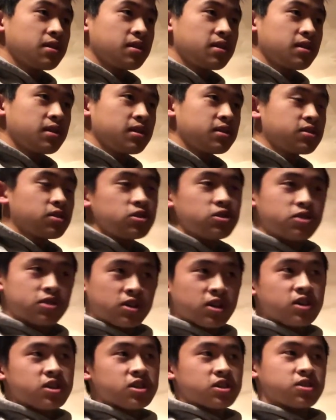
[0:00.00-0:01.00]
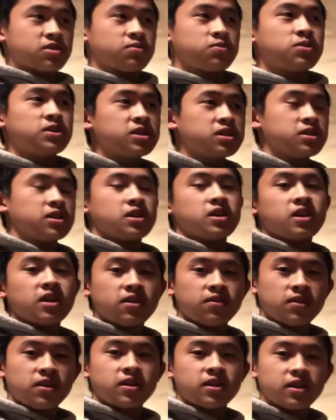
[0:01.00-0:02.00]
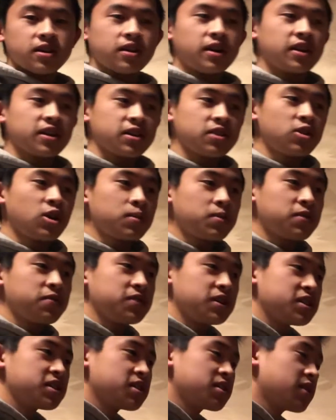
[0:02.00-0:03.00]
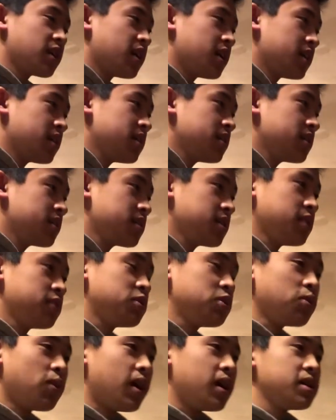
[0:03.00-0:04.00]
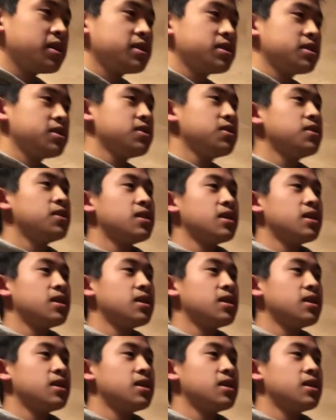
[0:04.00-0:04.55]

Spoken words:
so you could just reel it in really like a normal fishing rod if you wanted to.